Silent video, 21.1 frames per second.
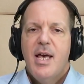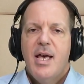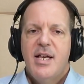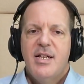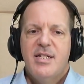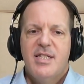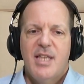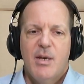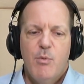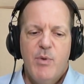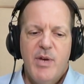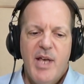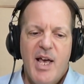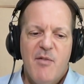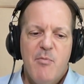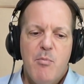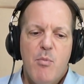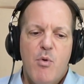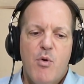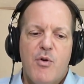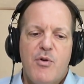is that we
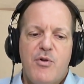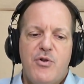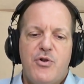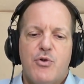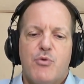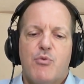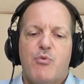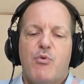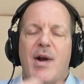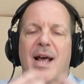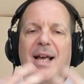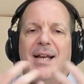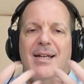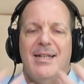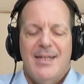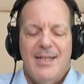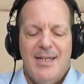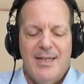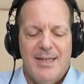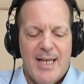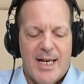have more
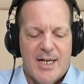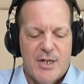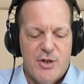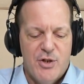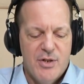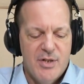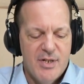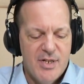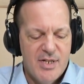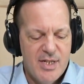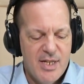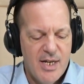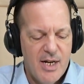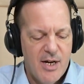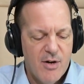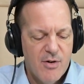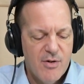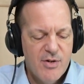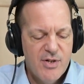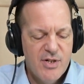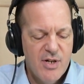direct elections
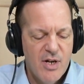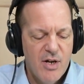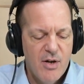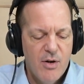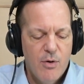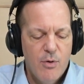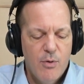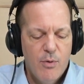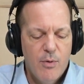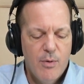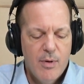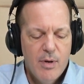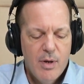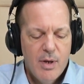there. So